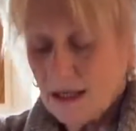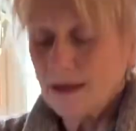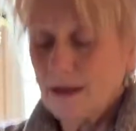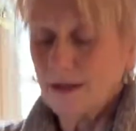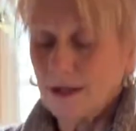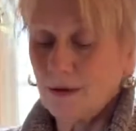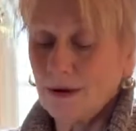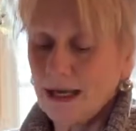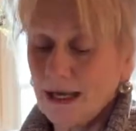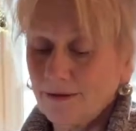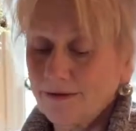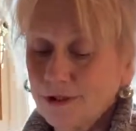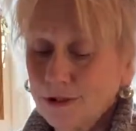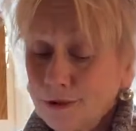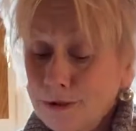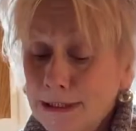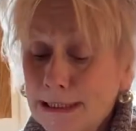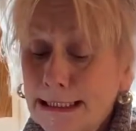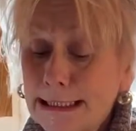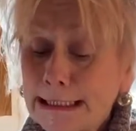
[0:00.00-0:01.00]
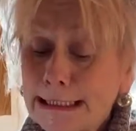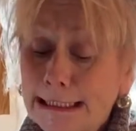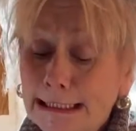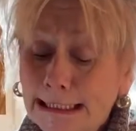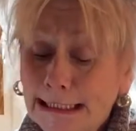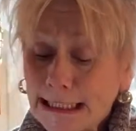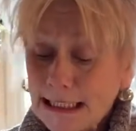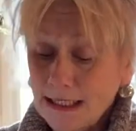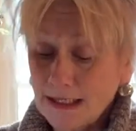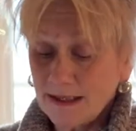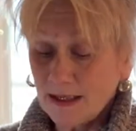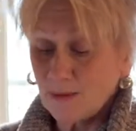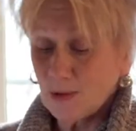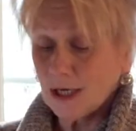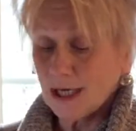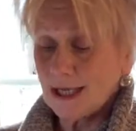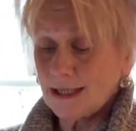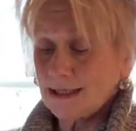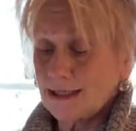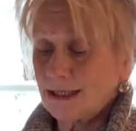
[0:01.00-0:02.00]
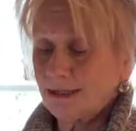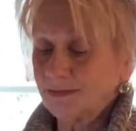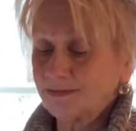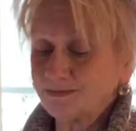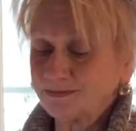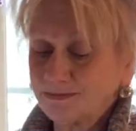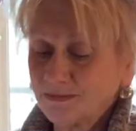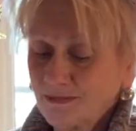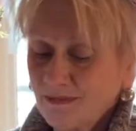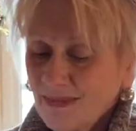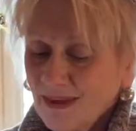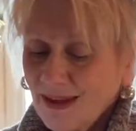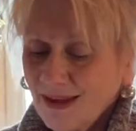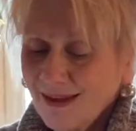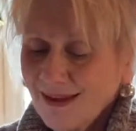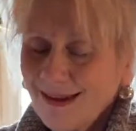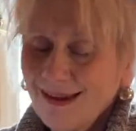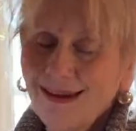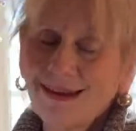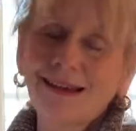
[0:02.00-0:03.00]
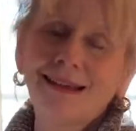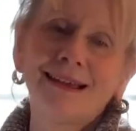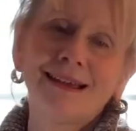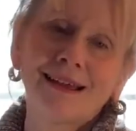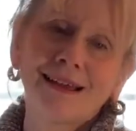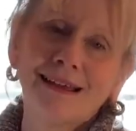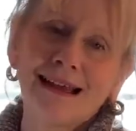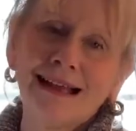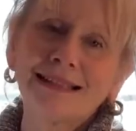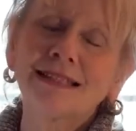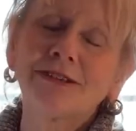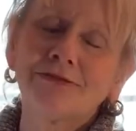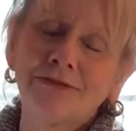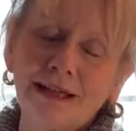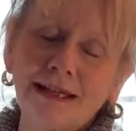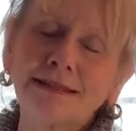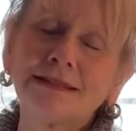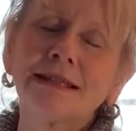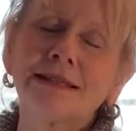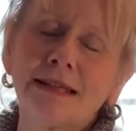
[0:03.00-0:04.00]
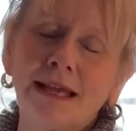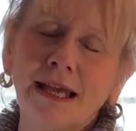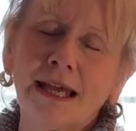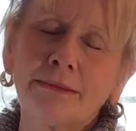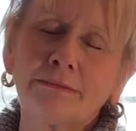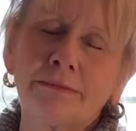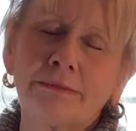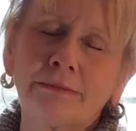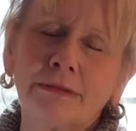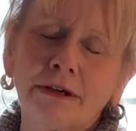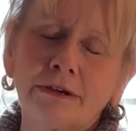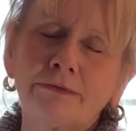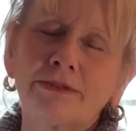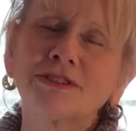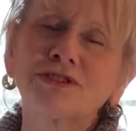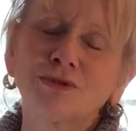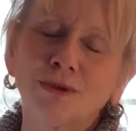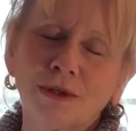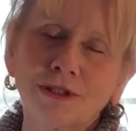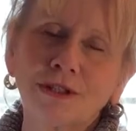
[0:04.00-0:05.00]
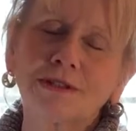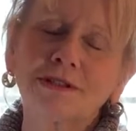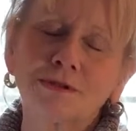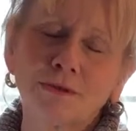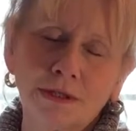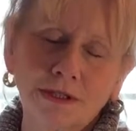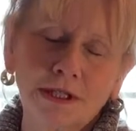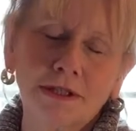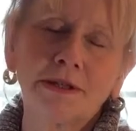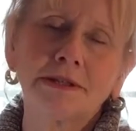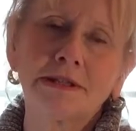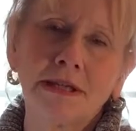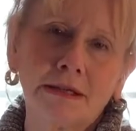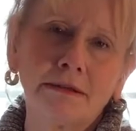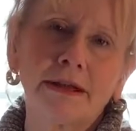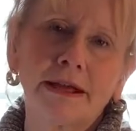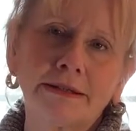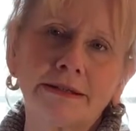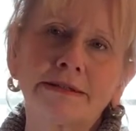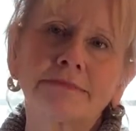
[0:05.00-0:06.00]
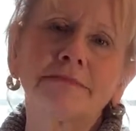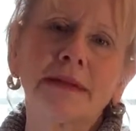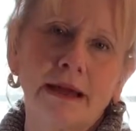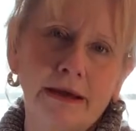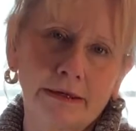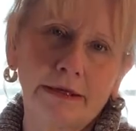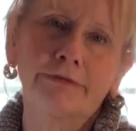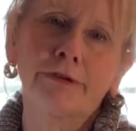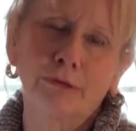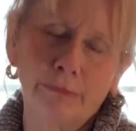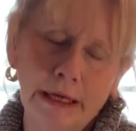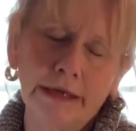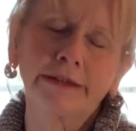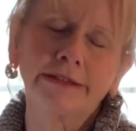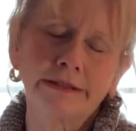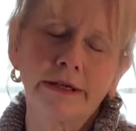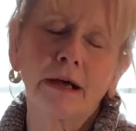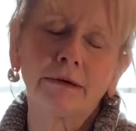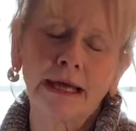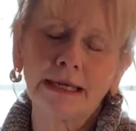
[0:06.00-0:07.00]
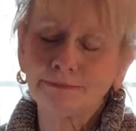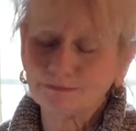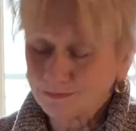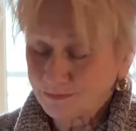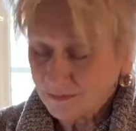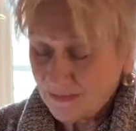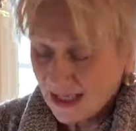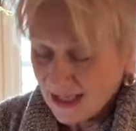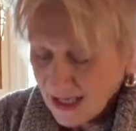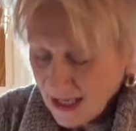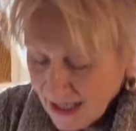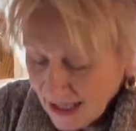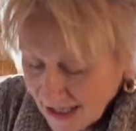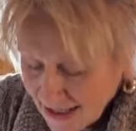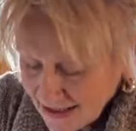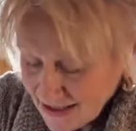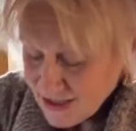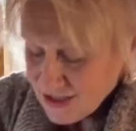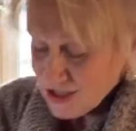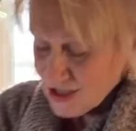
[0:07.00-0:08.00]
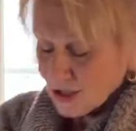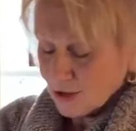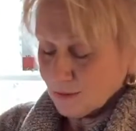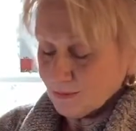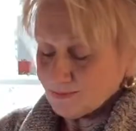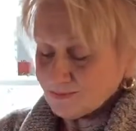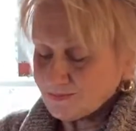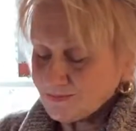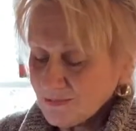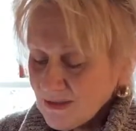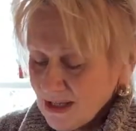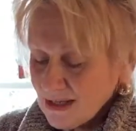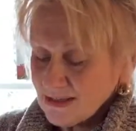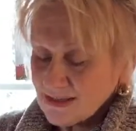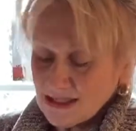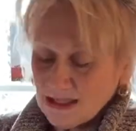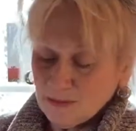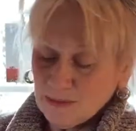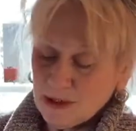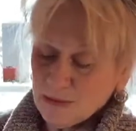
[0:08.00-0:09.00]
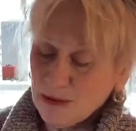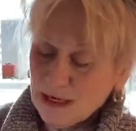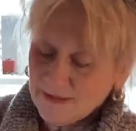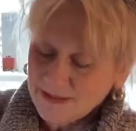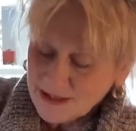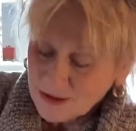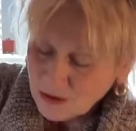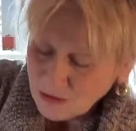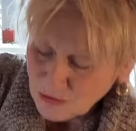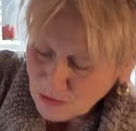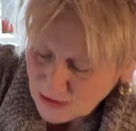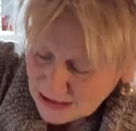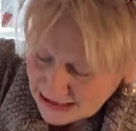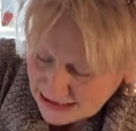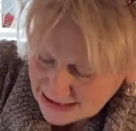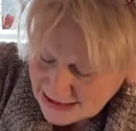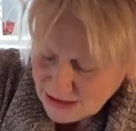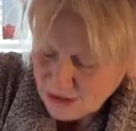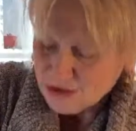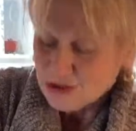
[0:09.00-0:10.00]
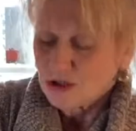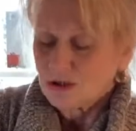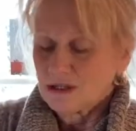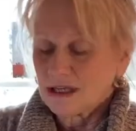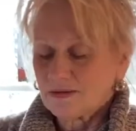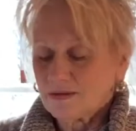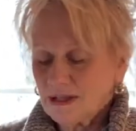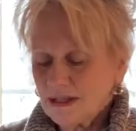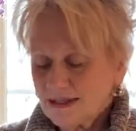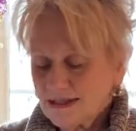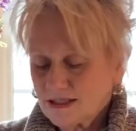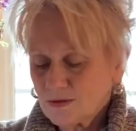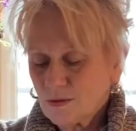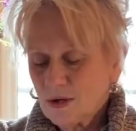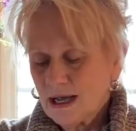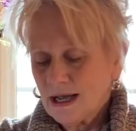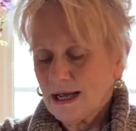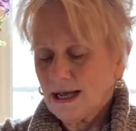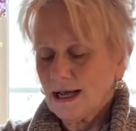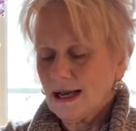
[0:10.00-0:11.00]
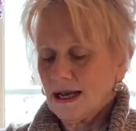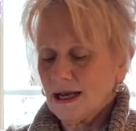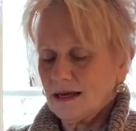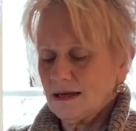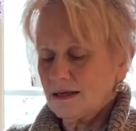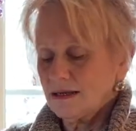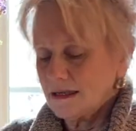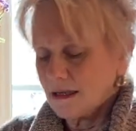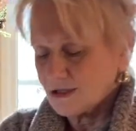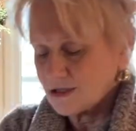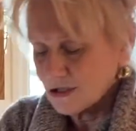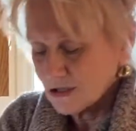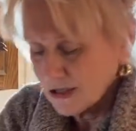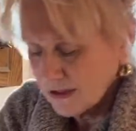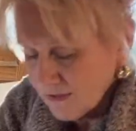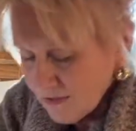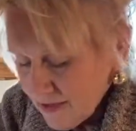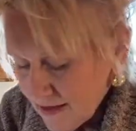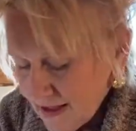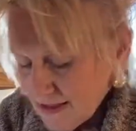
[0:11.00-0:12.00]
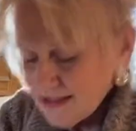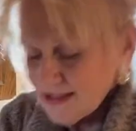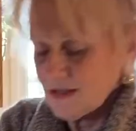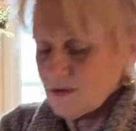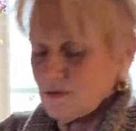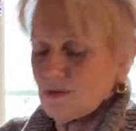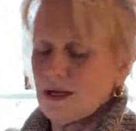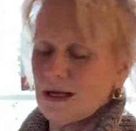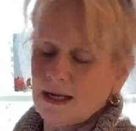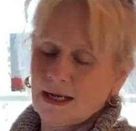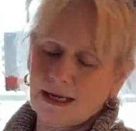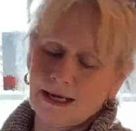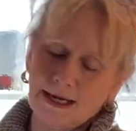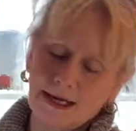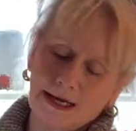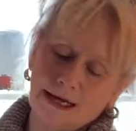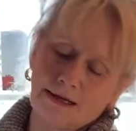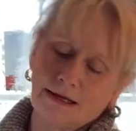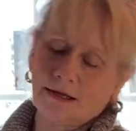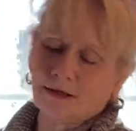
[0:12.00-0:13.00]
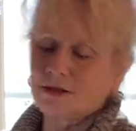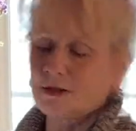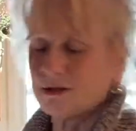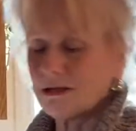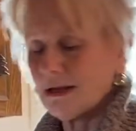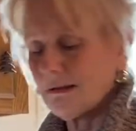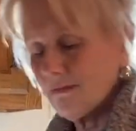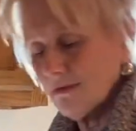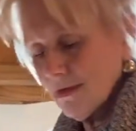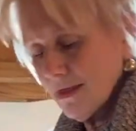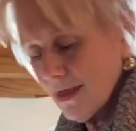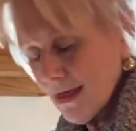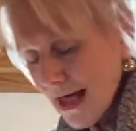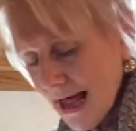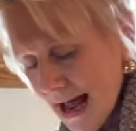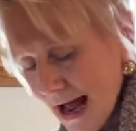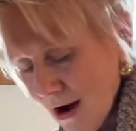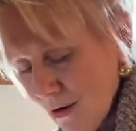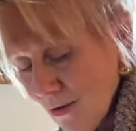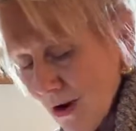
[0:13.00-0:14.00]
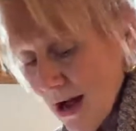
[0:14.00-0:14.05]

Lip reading: oh, you have to knead the bread. That's a fancy name for squishing the daylights out of your mix, okay? So, some people have certain ways. They'll turn it this way, they'll turn it this way, they'll turn it that